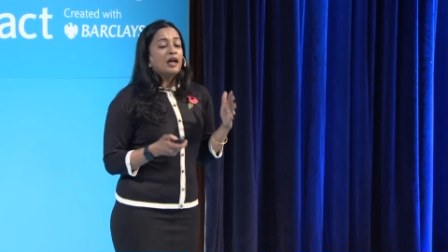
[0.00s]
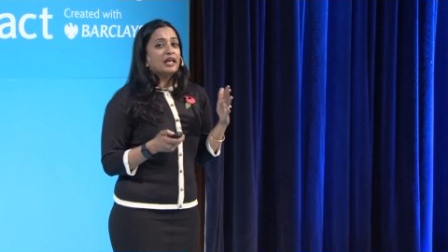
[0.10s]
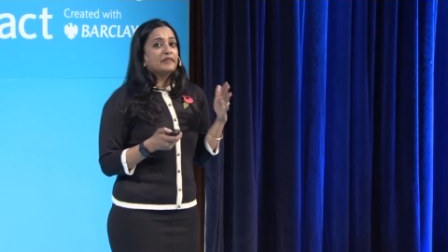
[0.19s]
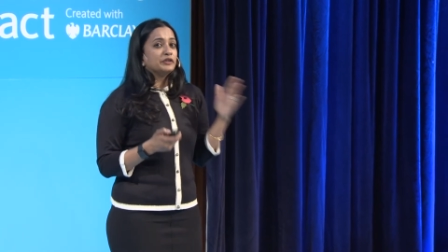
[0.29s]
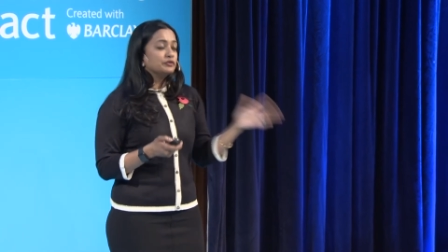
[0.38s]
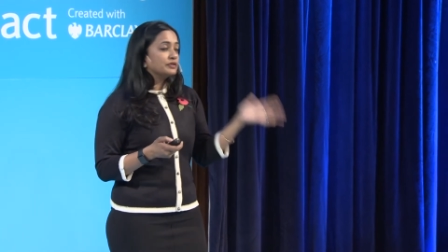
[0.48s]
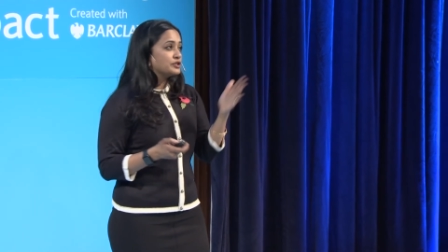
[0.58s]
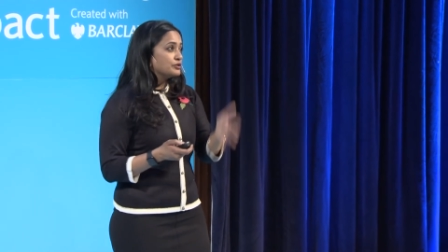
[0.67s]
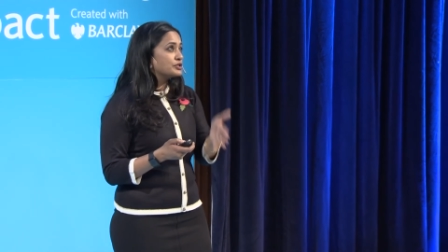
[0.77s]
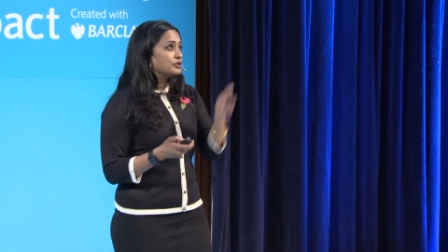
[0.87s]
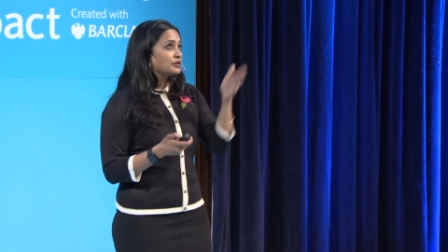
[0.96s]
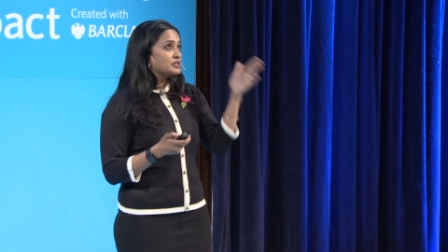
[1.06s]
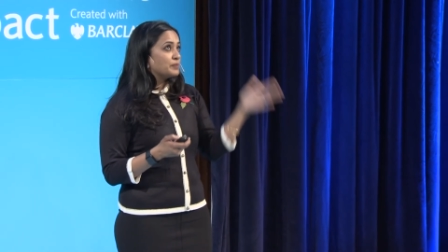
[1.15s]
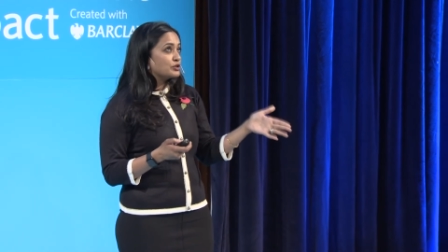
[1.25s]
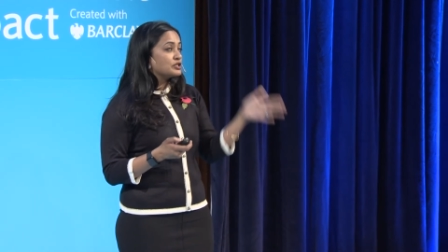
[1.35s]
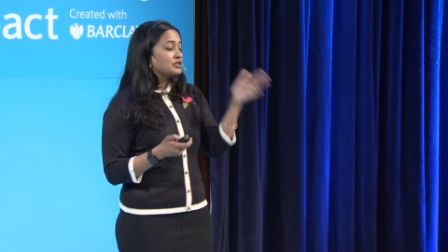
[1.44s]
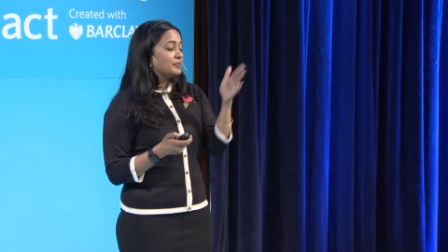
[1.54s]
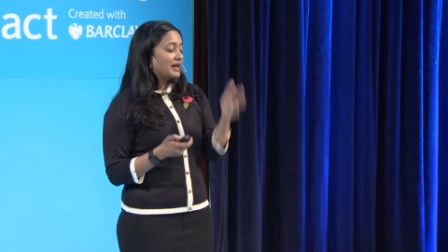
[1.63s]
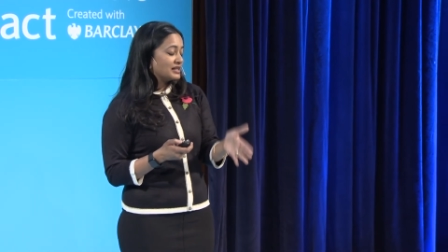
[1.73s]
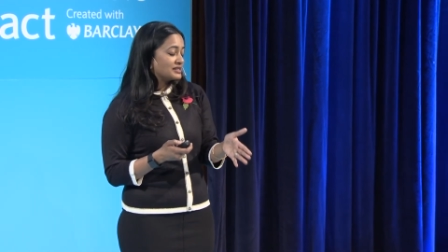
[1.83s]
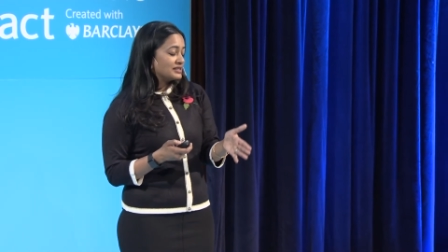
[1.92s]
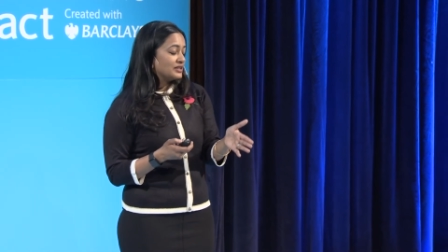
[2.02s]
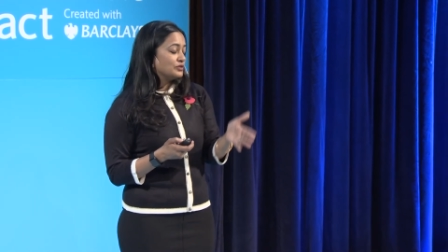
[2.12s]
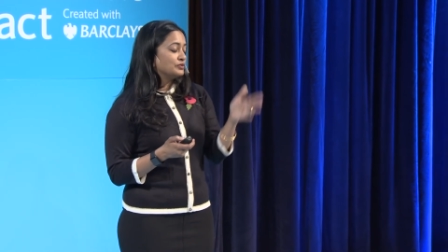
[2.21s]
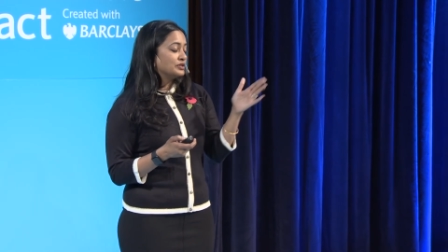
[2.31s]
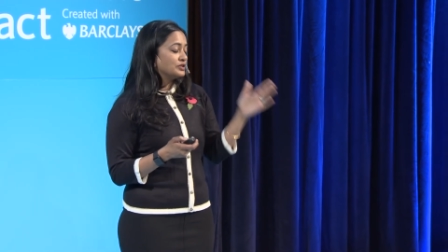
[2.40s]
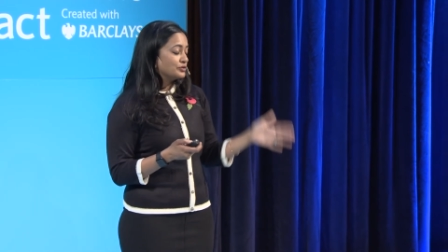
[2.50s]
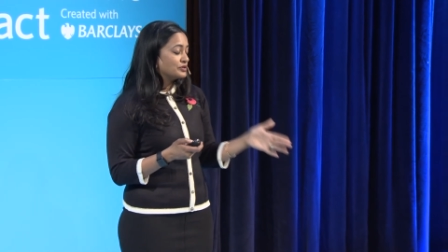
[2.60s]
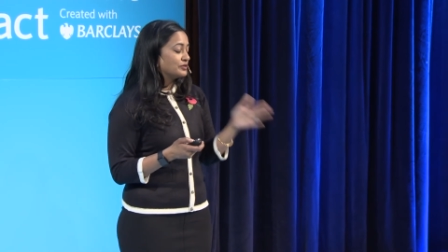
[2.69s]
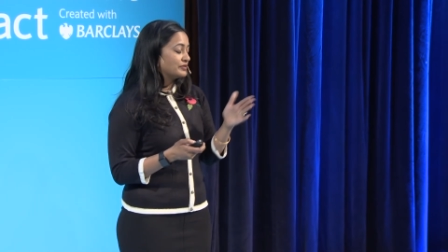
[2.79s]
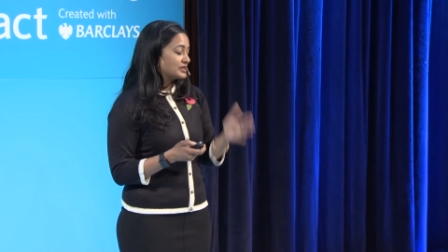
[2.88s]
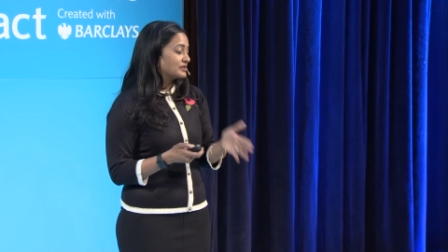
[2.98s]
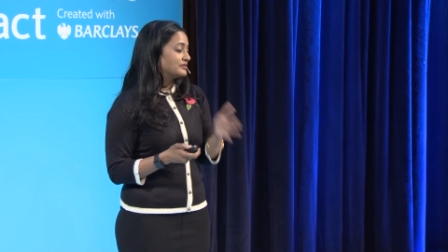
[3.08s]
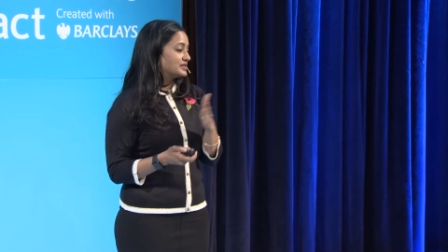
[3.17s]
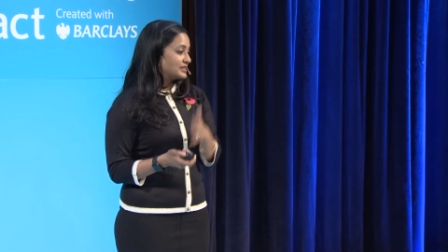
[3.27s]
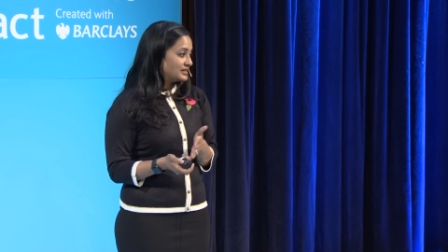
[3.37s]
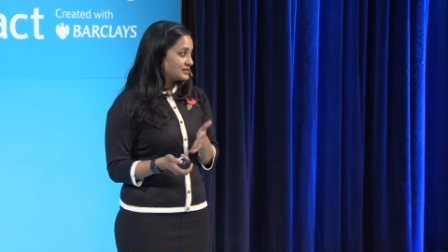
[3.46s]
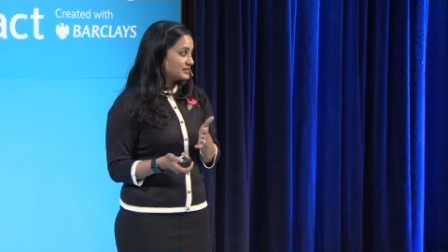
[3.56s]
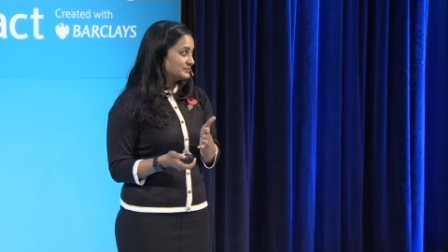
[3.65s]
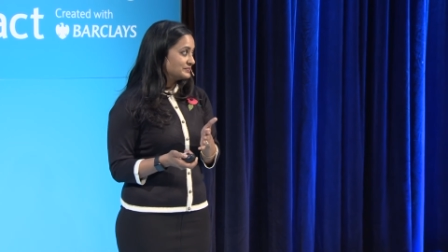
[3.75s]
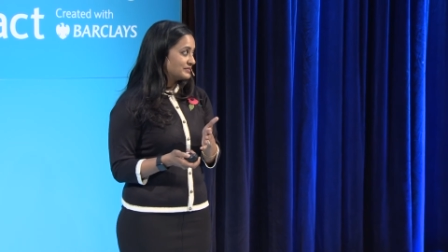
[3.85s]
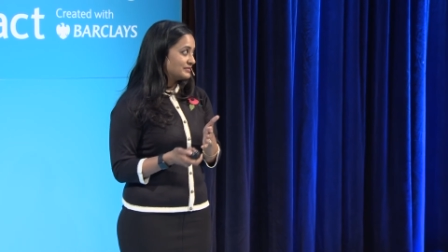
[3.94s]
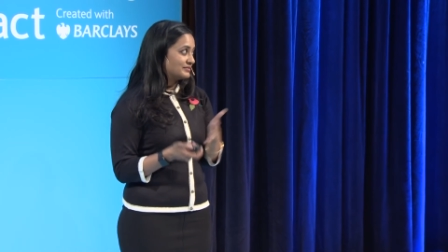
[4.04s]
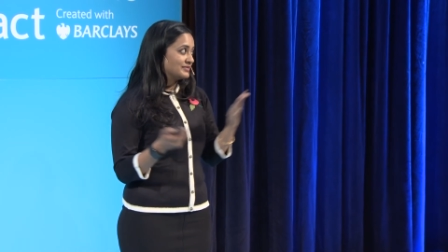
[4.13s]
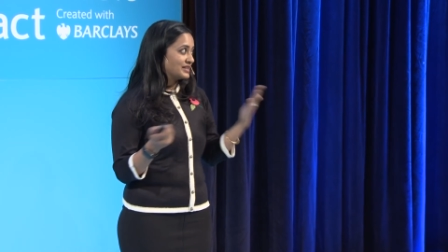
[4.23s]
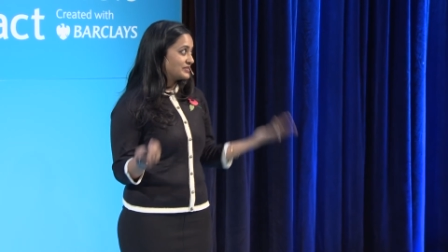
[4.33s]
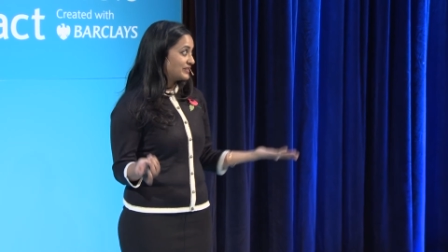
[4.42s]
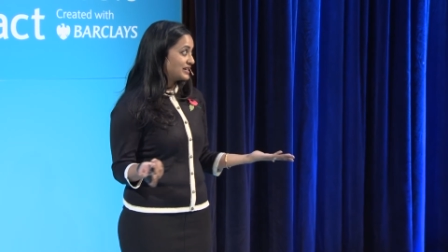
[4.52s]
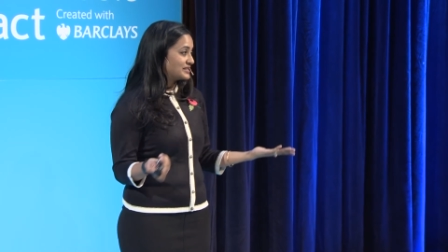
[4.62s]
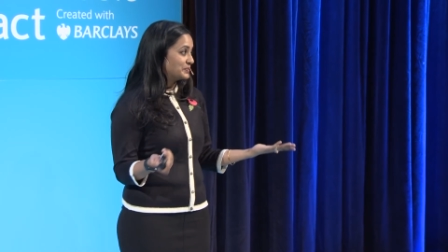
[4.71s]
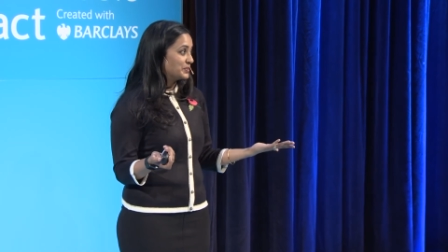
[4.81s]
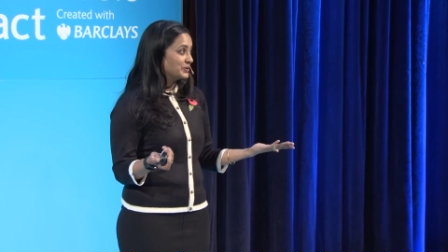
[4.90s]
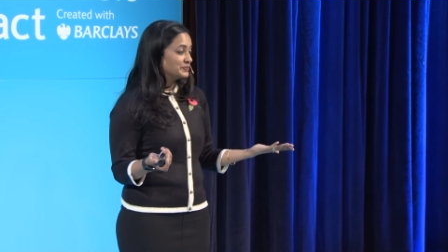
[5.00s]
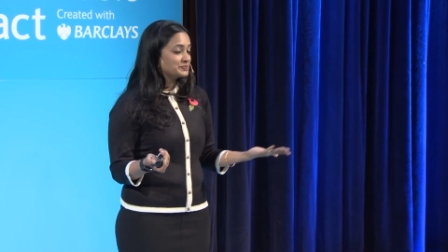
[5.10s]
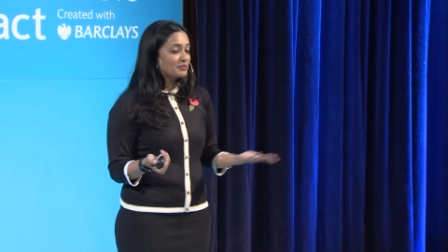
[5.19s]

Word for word: if you reduce your exposure to plastic, you reduce your risk of disease. That's very simple.